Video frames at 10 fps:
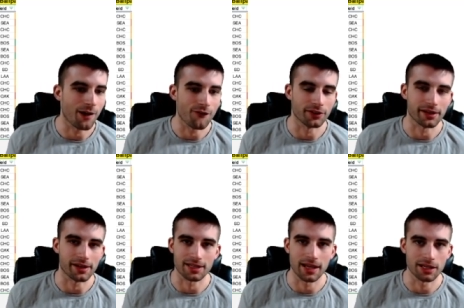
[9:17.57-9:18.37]
I feel like
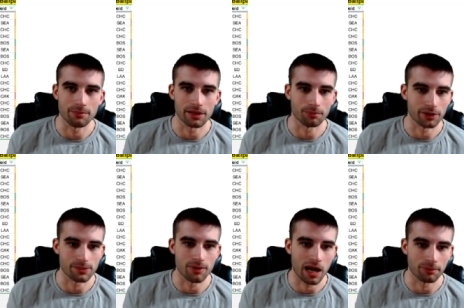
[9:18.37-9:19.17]
he's going to end up being
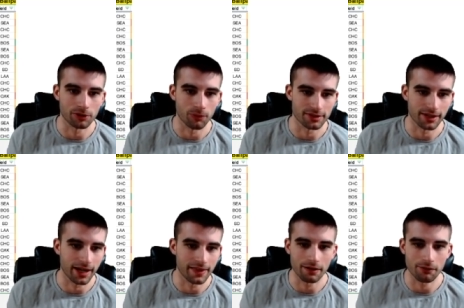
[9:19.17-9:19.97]
pretty popular once
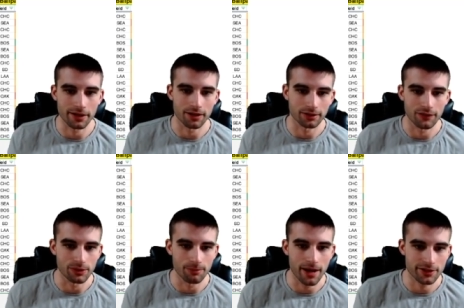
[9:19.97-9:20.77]
again in that righty on
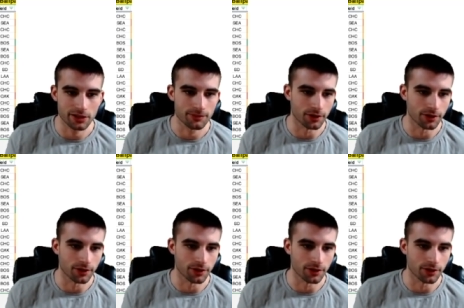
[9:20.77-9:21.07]
lefty matchup.